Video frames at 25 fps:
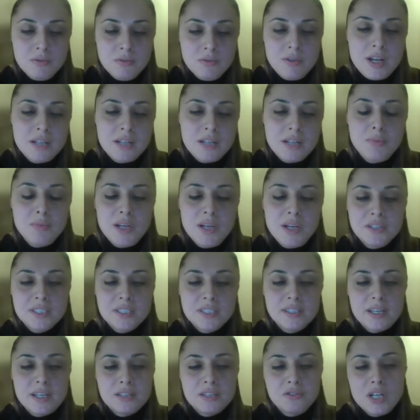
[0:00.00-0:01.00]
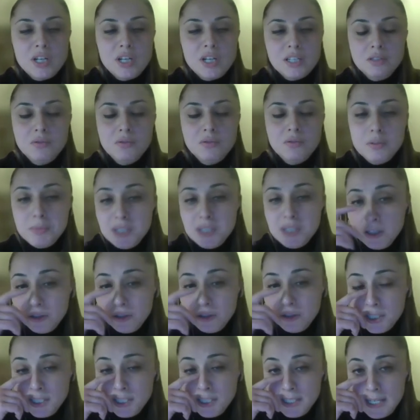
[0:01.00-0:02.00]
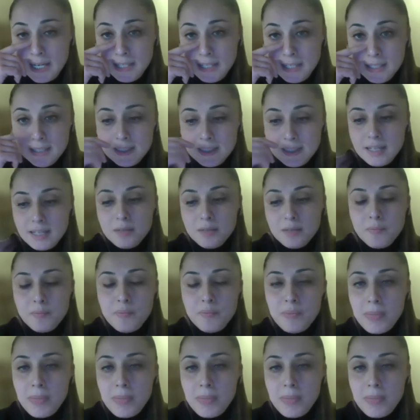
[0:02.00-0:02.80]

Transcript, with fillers: factor matrix extracted from the other data set.